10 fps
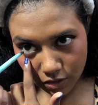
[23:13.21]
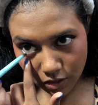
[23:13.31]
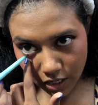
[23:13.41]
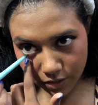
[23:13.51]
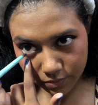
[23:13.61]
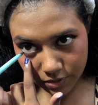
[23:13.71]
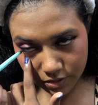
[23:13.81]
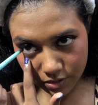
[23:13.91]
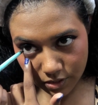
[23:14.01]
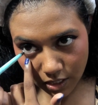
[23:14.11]

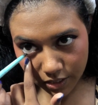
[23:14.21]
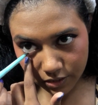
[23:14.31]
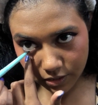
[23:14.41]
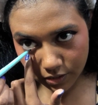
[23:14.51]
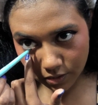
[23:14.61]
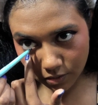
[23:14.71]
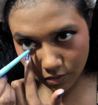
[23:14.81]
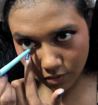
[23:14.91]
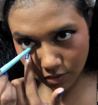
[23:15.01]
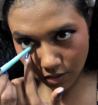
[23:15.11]
I did
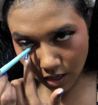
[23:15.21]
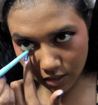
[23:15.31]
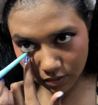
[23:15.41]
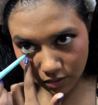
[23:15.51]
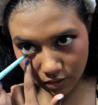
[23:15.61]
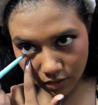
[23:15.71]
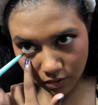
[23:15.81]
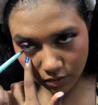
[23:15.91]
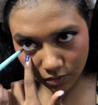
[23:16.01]
karate,